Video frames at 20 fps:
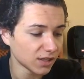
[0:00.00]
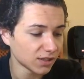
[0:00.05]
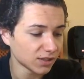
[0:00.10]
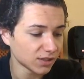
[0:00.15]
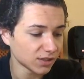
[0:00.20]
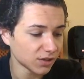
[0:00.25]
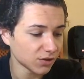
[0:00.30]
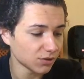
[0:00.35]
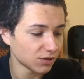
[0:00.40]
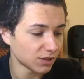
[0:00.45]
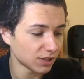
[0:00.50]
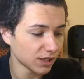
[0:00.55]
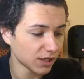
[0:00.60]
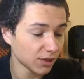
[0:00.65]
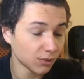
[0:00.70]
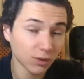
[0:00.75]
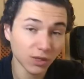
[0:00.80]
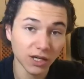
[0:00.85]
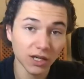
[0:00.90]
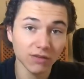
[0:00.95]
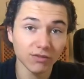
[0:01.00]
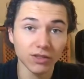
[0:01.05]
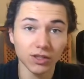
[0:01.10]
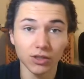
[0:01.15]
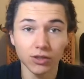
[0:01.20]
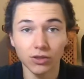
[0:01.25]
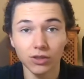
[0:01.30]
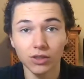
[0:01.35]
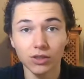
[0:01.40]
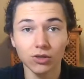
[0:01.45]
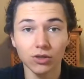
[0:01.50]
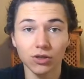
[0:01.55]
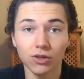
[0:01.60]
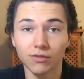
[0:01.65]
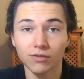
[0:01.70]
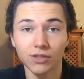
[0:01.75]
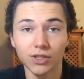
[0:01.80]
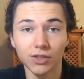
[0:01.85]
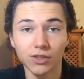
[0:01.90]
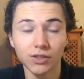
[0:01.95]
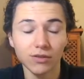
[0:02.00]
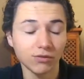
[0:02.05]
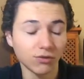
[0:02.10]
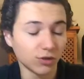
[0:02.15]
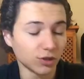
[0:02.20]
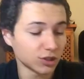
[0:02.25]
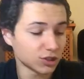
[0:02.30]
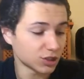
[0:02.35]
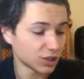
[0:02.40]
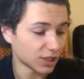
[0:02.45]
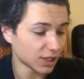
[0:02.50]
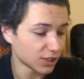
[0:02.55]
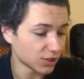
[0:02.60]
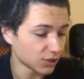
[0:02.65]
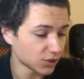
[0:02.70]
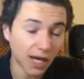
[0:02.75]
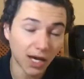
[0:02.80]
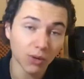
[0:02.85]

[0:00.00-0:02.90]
So yeah, we have a good Call of Duty for a change.